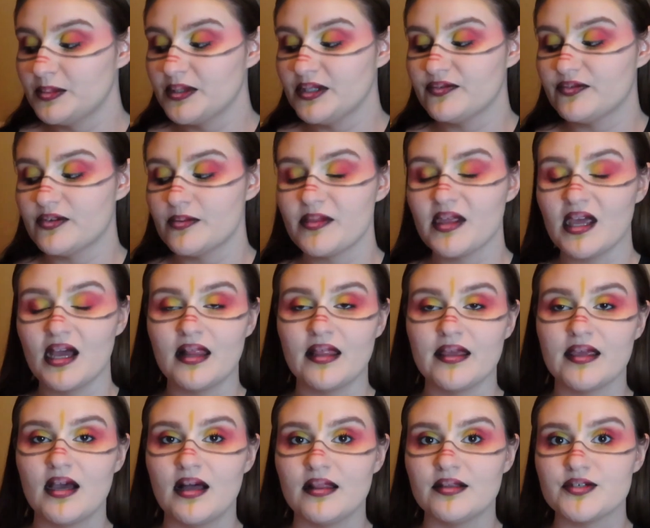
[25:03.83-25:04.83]
bit from the LA
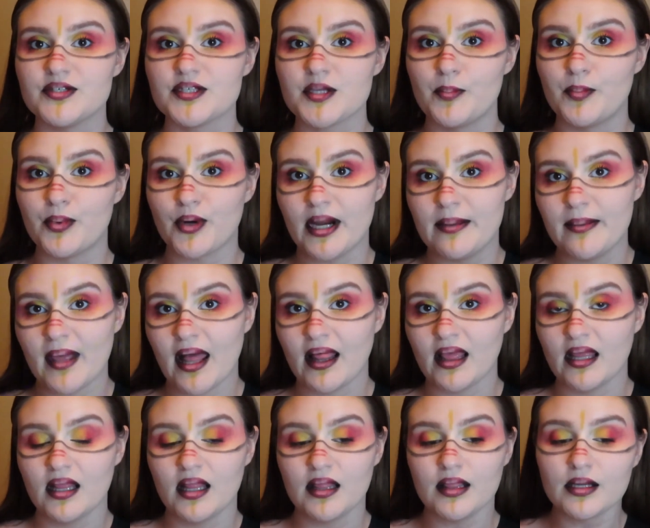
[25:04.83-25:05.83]
Colors Bright
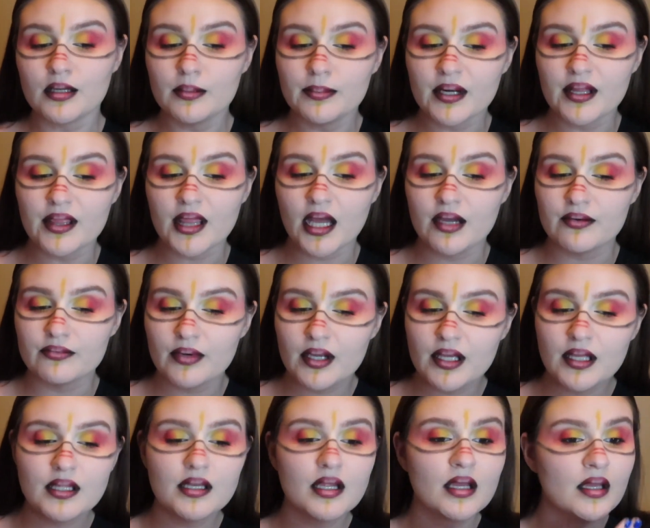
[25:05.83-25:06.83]
palette, a little bit of that
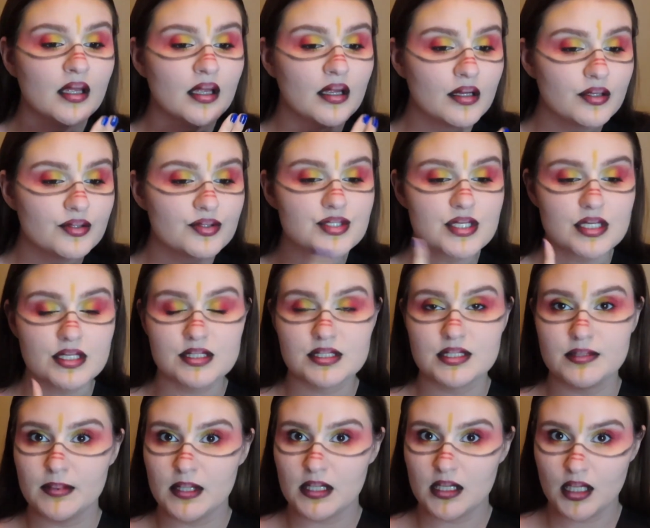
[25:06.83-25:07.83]
red just
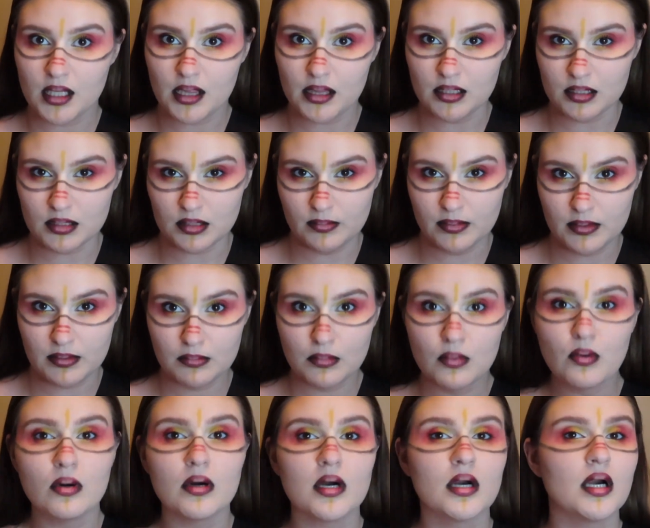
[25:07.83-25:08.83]
to make it a little bit
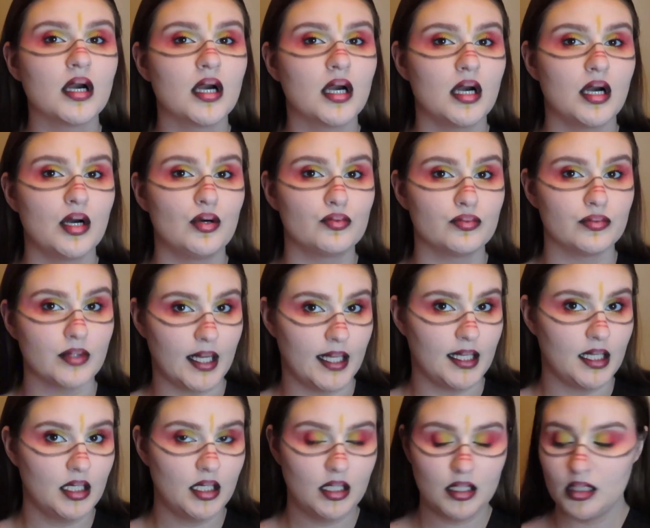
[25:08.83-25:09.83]
more
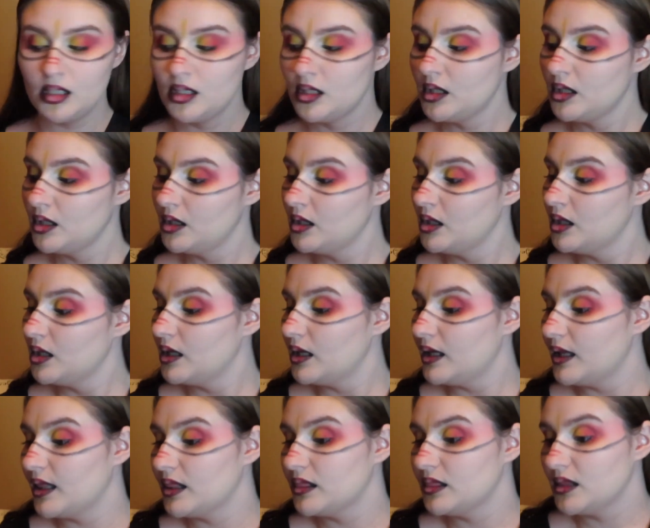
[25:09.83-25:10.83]
red.
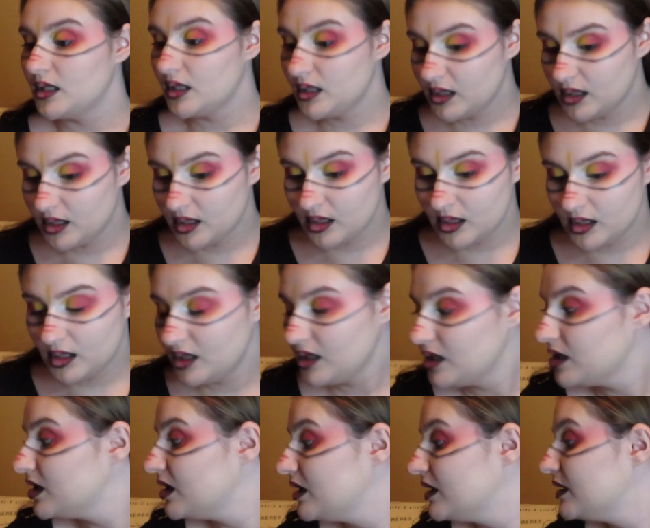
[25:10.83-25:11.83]
And then
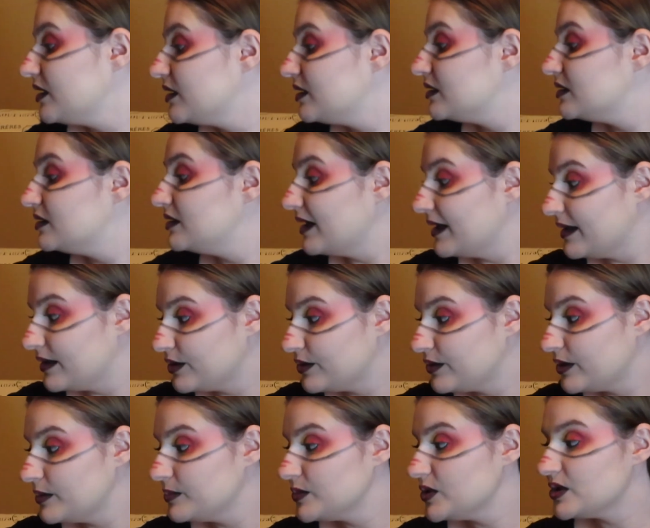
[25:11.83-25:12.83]
now
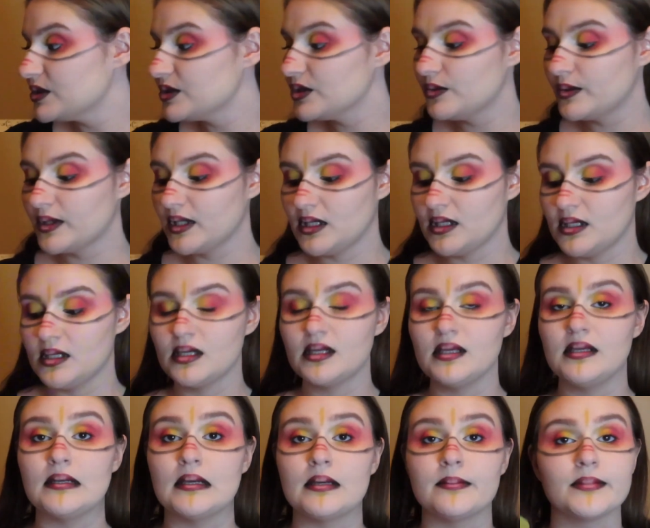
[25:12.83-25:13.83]
I'm gonna go ahead
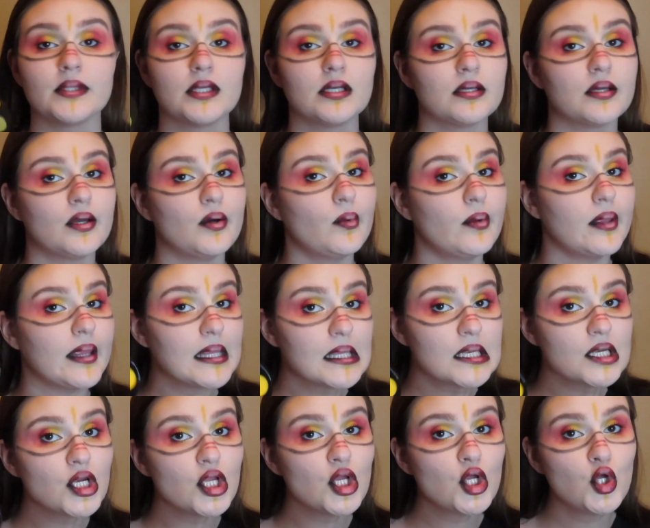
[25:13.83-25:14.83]
and I'm gonna go
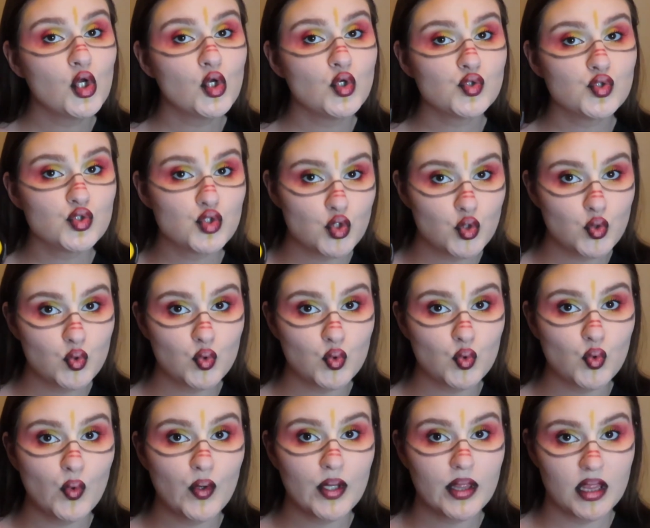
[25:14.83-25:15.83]
in
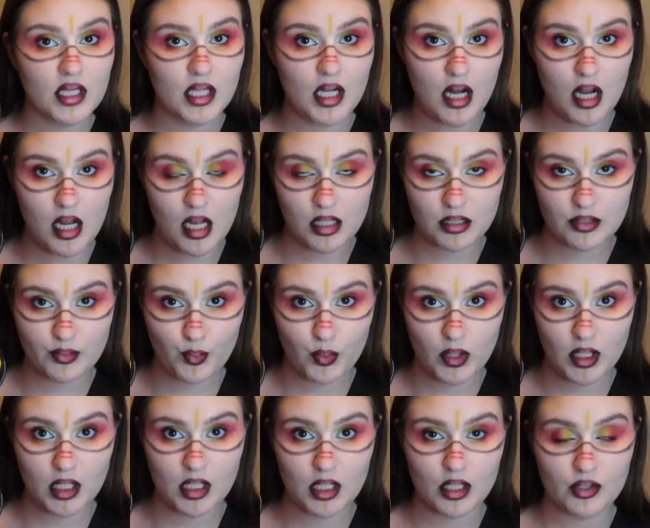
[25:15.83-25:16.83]
to the
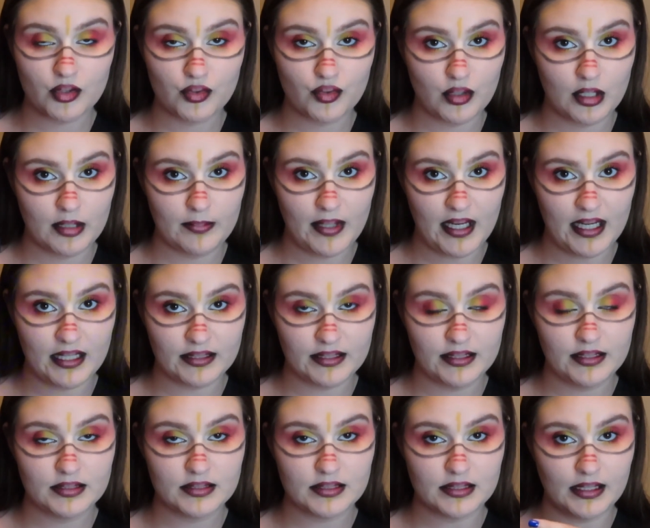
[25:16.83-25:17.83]
Halloween cream
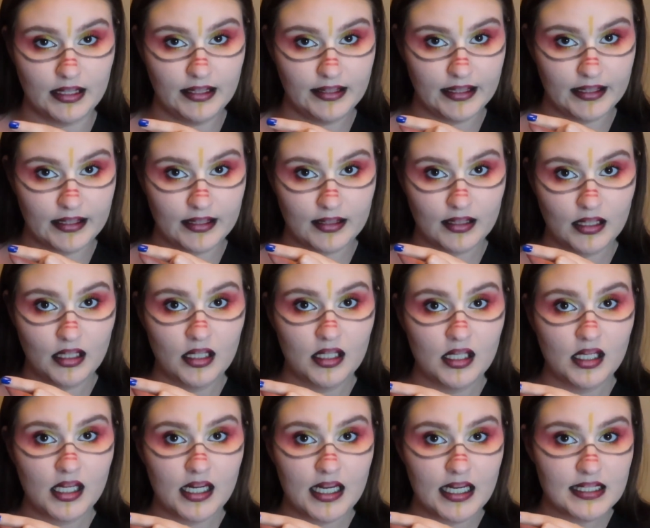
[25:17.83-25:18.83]
palette again
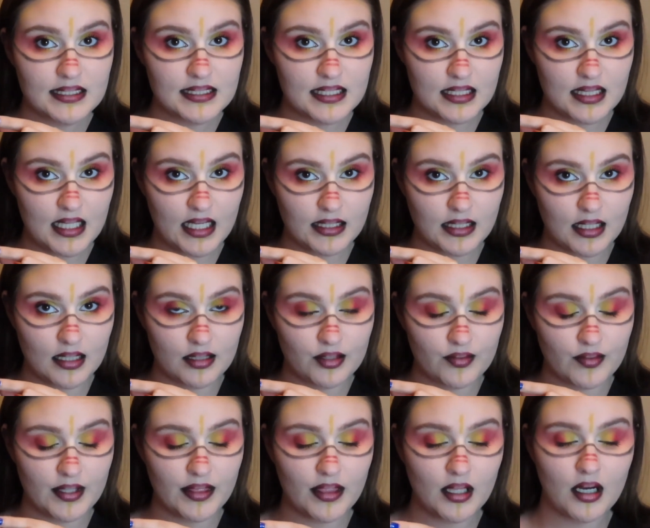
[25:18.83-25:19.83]
and take that yellow
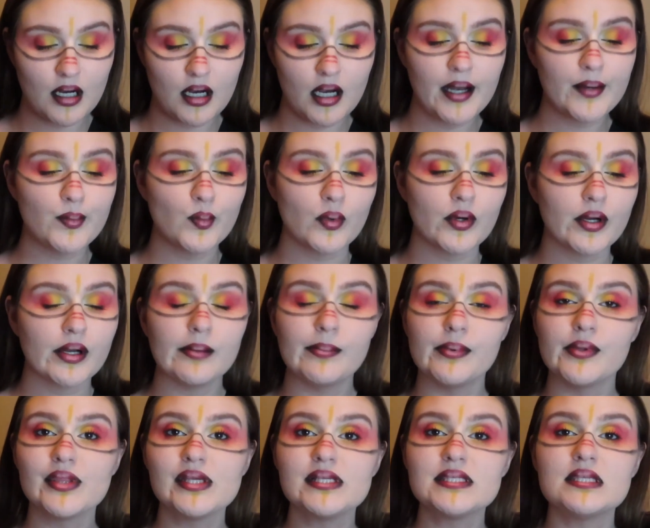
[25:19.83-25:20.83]
right there, and we're gonna
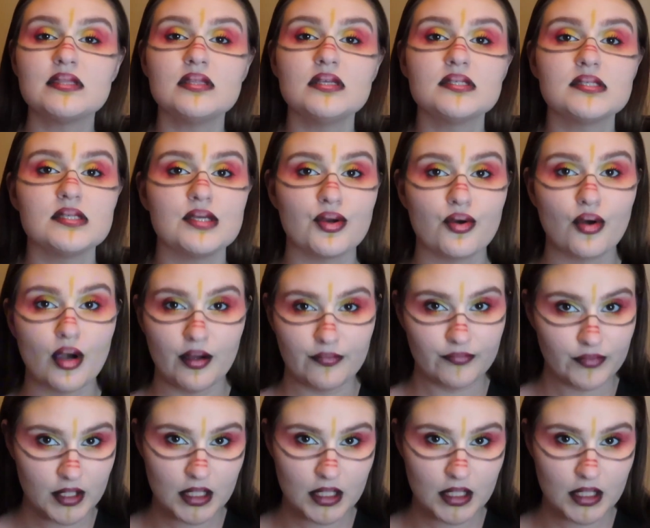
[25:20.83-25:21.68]
put this in the center of